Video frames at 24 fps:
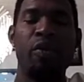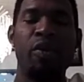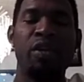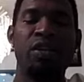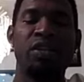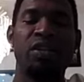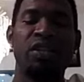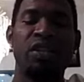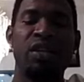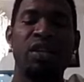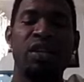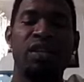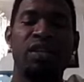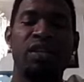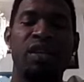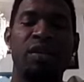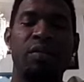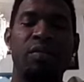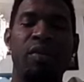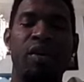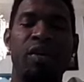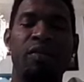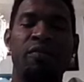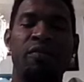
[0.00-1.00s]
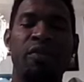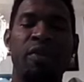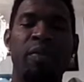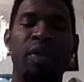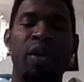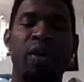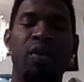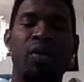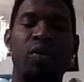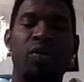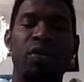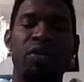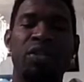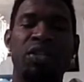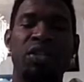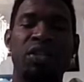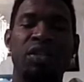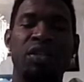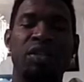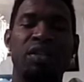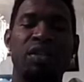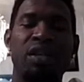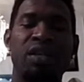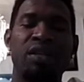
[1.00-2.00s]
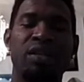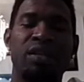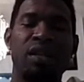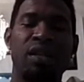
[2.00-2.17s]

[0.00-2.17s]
Appreciate it, man, from the coaches